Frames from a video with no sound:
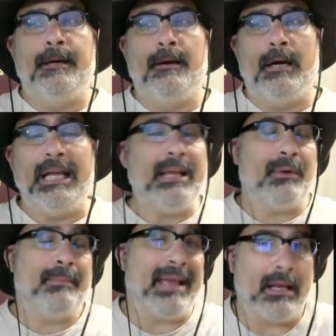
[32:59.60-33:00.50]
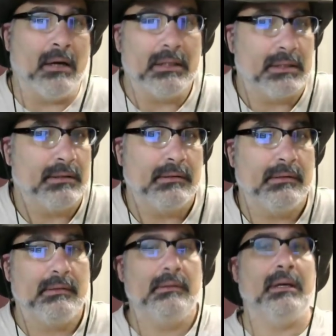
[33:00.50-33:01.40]
And they want to make headlines,
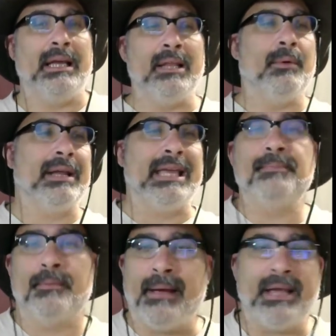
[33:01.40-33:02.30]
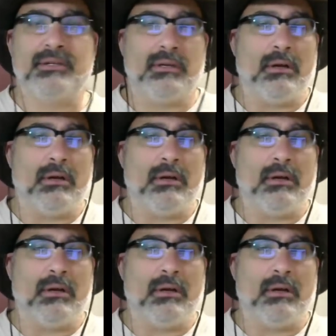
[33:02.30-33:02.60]
and they want to keep their base